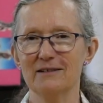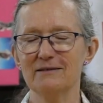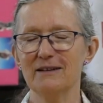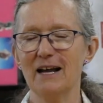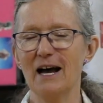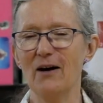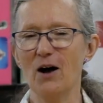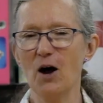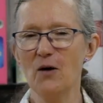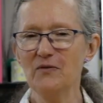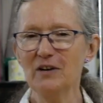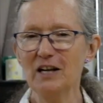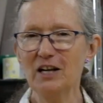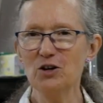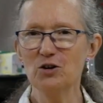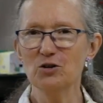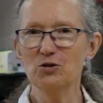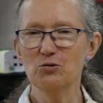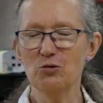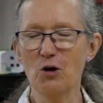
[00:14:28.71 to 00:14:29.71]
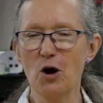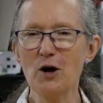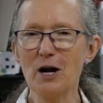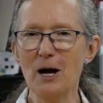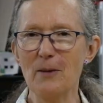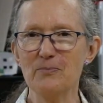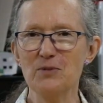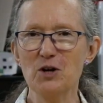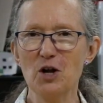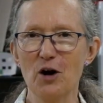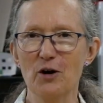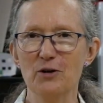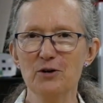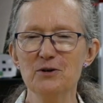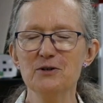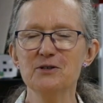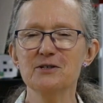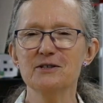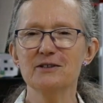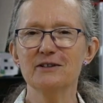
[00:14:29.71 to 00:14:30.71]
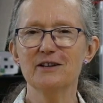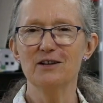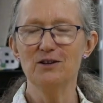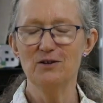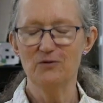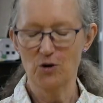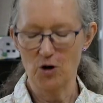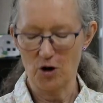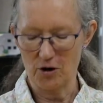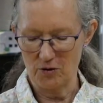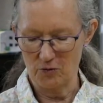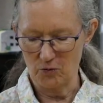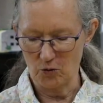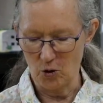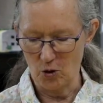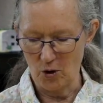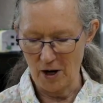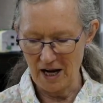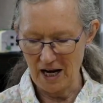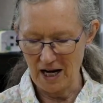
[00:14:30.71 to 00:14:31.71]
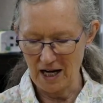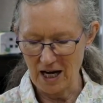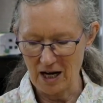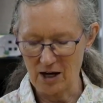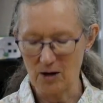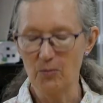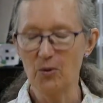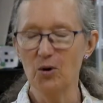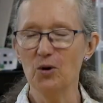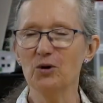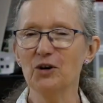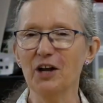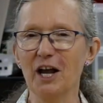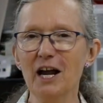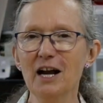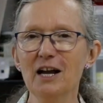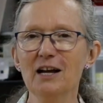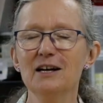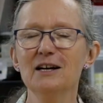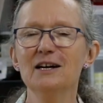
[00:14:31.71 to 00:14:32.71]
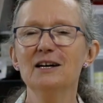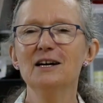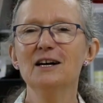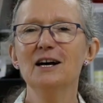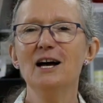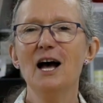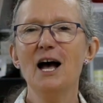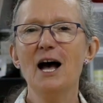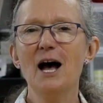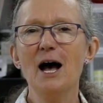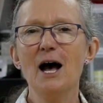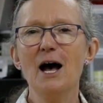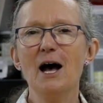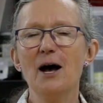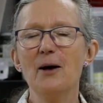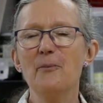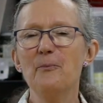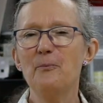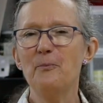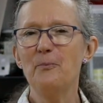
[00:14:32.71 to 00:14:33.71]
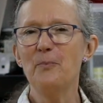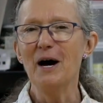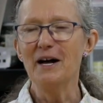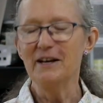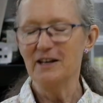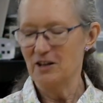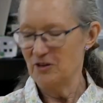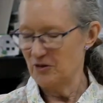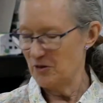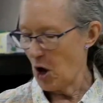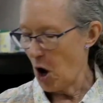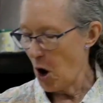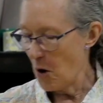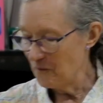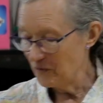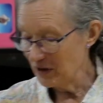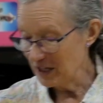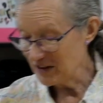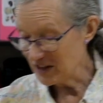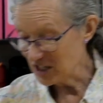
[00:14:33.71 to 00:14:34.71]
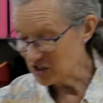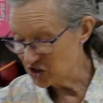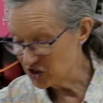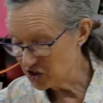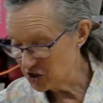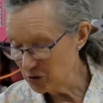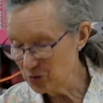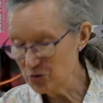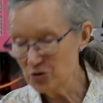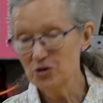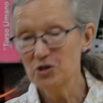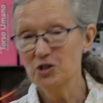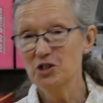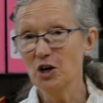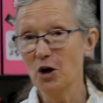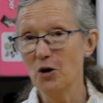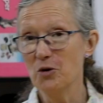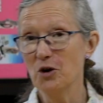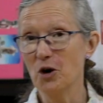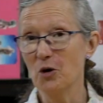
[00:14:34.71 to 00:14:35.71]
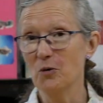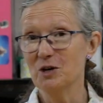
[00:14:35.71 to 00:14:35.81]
Now, hopefully your grown-up knows that you've got a raw egg and a boiled egg, but hopefully the children don't know